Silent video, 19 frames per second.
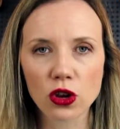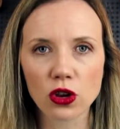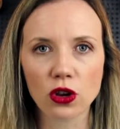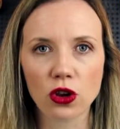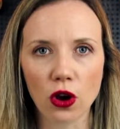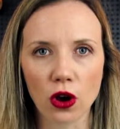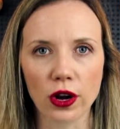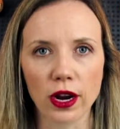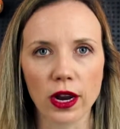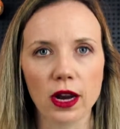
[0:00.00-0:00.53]

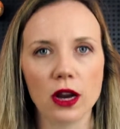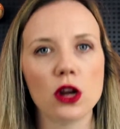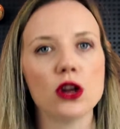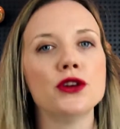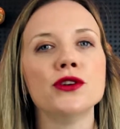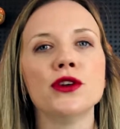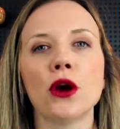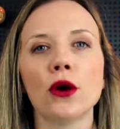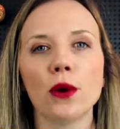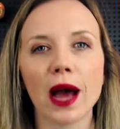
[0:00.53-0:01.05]
got it,
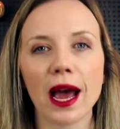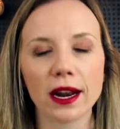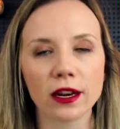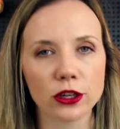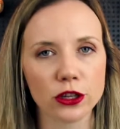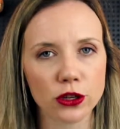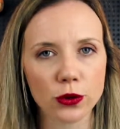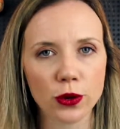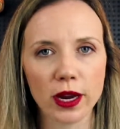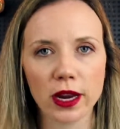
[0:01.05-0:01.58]
know how to
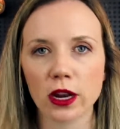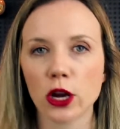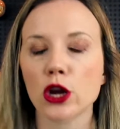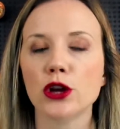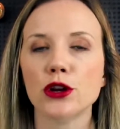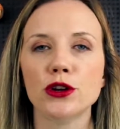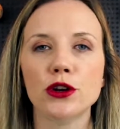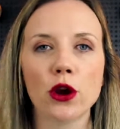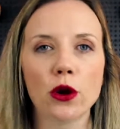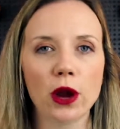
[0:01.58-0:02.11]
do it,
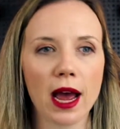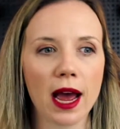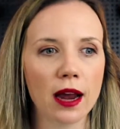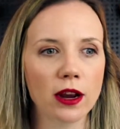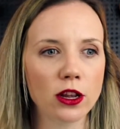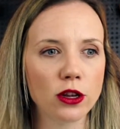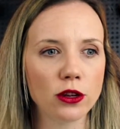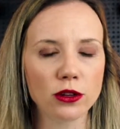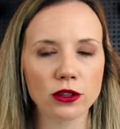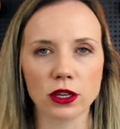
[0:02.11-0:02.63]
know how to
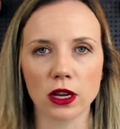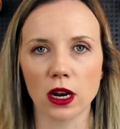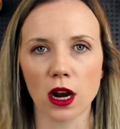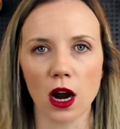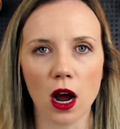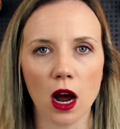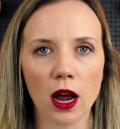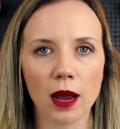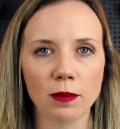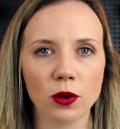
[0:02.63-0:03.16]
use it,
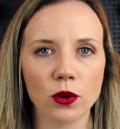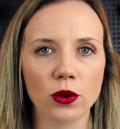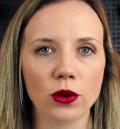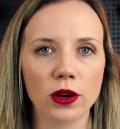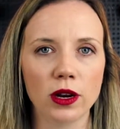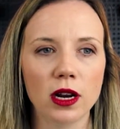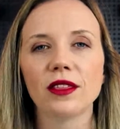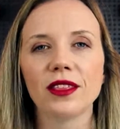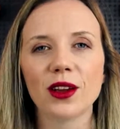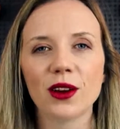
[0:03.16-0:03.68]
I'm
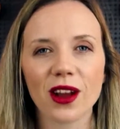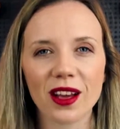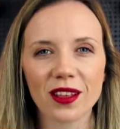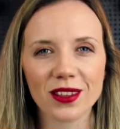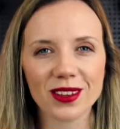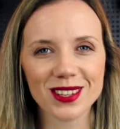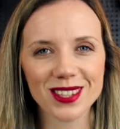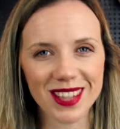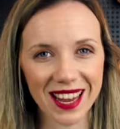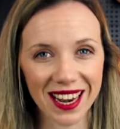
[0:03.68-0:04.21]
good. There are
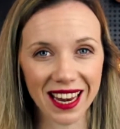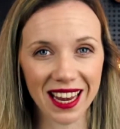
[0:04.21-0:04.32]
others that